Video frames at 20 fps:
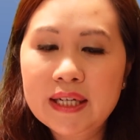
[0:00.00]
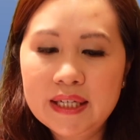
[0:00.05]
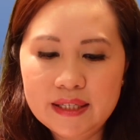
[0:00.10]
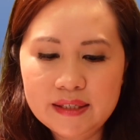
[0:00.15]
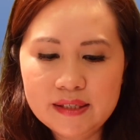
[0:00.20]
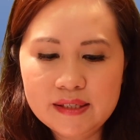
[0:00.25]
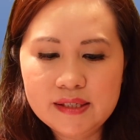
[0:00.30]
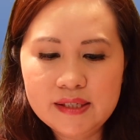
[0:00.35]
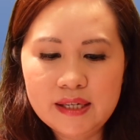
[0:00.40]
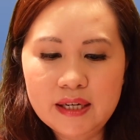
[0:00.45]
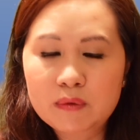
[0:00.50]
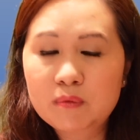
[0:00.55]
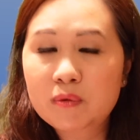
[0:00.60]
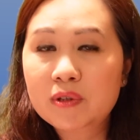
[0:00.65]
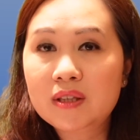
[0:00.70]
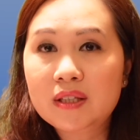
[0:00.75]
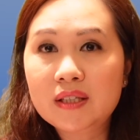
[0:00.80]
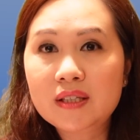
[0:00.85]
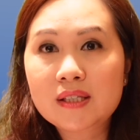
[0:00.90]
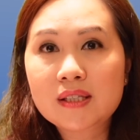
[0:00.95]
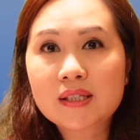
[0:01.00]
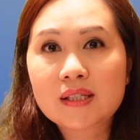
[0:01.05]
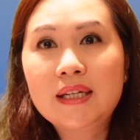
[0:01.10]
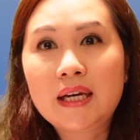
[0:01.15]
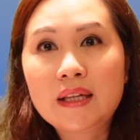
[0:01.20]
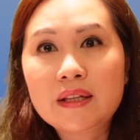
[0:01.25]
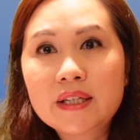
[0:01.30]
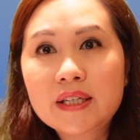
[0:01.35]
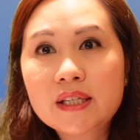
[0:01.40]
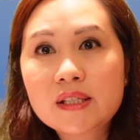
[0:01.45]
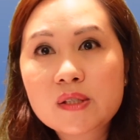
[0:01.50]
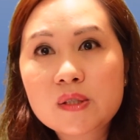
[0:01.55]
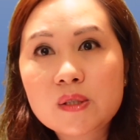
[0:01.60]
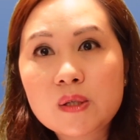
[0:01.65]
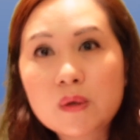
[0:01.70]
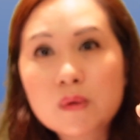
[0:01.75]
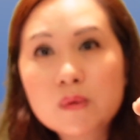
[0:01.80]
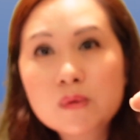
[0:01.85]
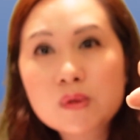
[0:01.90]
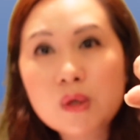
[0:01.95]
Instead, with these delicate
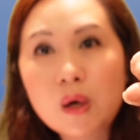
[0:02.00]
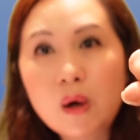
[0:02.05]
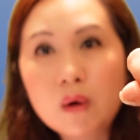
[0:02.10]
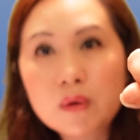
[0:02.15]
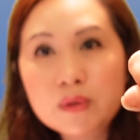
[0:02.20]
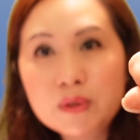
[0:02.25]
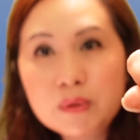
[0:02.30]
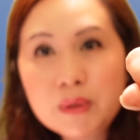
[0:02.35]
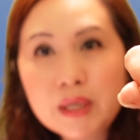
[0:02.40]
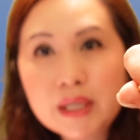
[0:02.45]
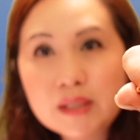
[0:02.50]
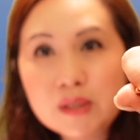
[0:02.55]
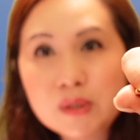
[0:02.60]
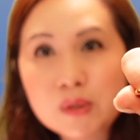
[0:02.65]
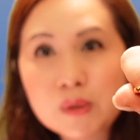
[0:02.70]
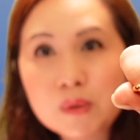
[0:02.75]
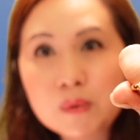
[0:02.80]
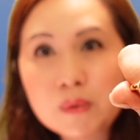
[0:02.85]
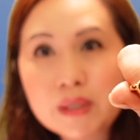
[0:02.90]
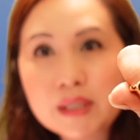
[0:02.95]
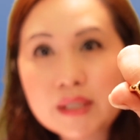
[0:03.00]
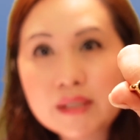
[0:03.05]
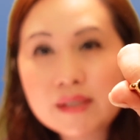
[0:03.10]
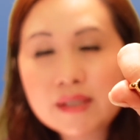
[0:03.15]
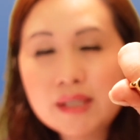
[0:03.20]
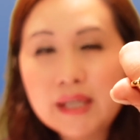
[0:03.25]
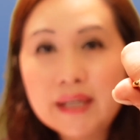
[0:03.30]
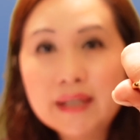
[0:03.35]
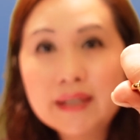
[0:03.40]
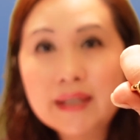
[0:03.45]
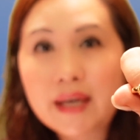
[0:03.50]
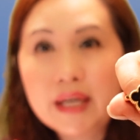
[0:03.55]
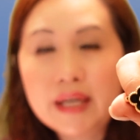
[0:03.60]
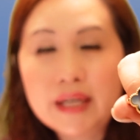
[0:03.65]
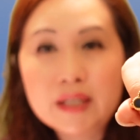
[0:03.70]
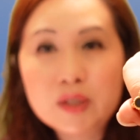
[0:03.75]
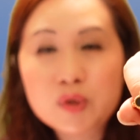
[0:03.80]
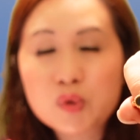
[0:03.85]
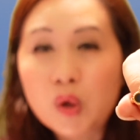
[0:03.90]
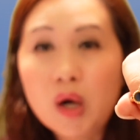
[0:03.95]
stones, all you can do is take
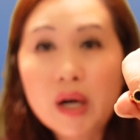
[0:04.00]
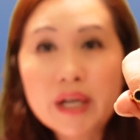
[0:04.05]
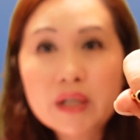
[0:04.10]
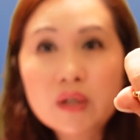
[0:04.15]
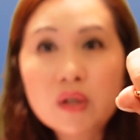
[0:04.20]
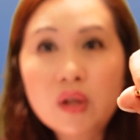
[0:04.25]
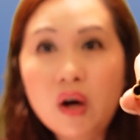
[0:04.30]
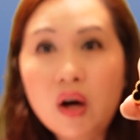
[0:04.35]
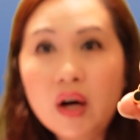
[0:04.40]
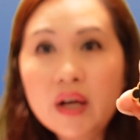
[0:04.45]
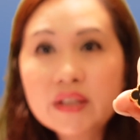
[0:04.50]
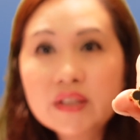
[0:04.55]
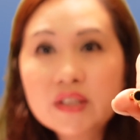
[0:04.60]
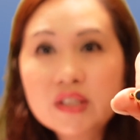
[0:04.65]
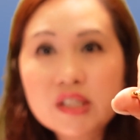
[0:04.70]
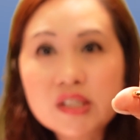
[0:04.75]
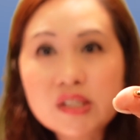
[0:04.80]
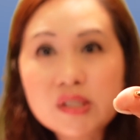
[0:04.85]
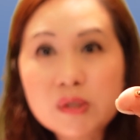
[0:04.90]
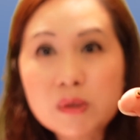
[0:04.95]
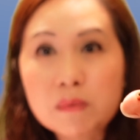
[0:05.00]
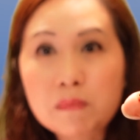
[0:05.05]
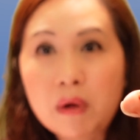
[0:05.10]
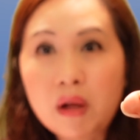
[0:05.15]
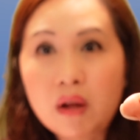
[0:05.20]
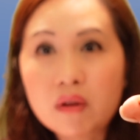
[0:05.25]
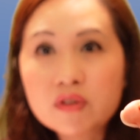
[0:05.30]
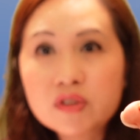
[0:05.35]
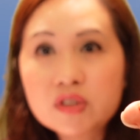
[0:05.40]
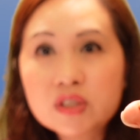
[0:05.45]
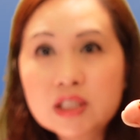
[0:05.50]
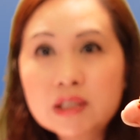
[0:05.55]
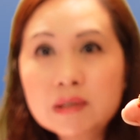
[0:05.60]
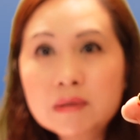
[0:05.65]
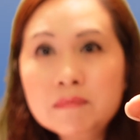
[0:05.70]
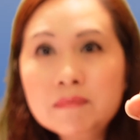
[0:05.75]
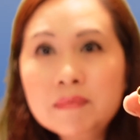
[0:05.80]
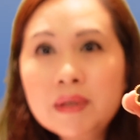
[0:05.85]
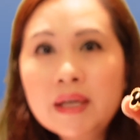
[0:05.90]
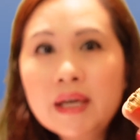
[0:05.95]
a dry cloth just to polish
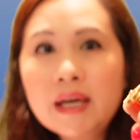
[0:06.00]
them.